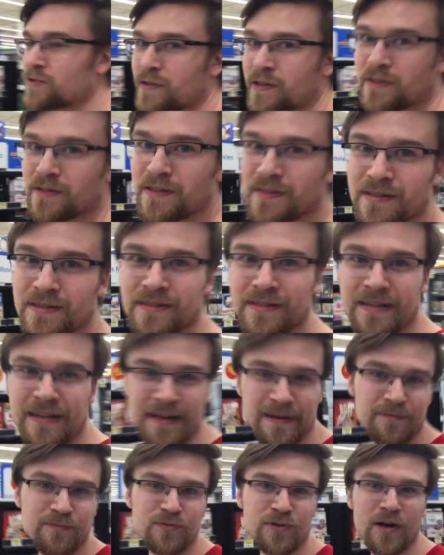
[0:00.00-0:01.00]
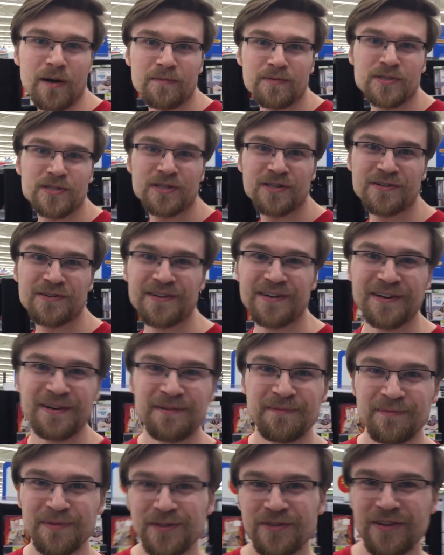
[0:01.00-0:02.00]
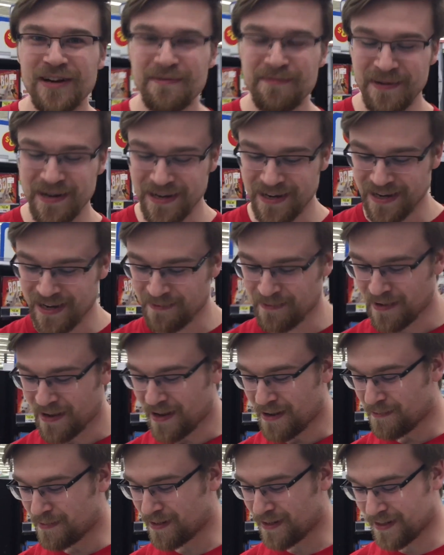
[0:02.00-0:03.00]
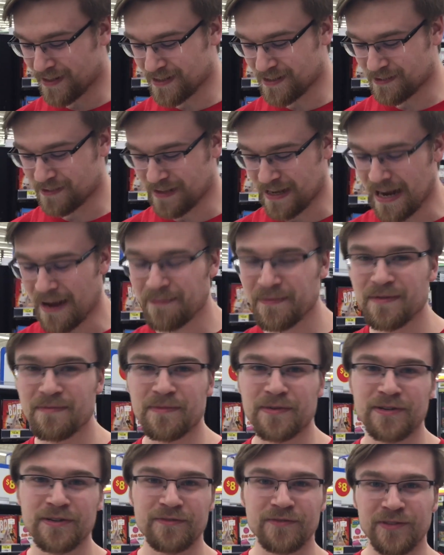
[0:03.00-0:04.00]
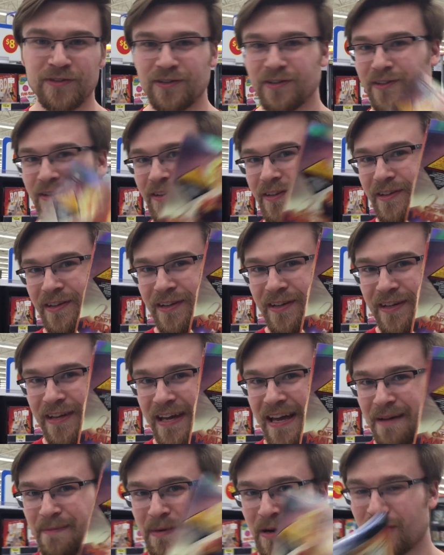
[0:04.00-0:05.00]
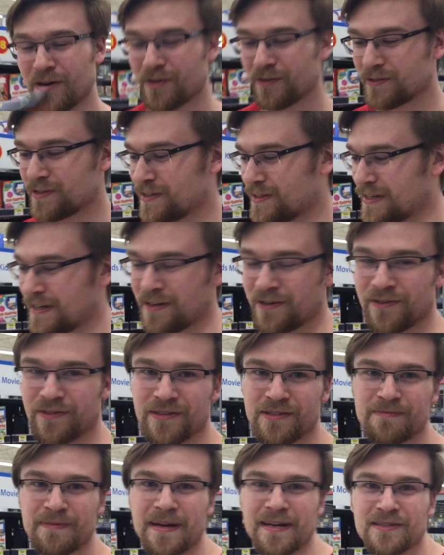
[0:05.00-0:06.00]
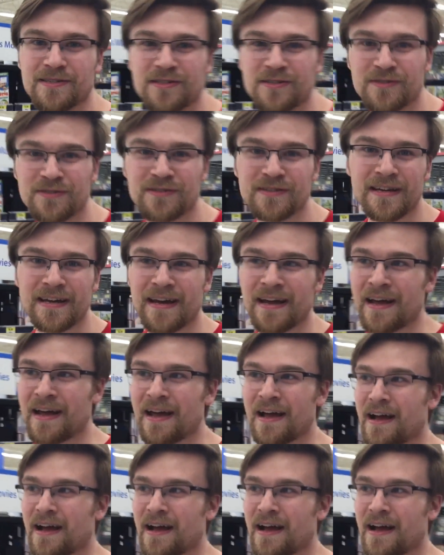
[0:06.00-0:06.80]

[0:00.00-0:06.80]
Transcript: So this is an impromptu Blu-ray pickup because Captain Marvel came out, I don't know, this past Tuesday.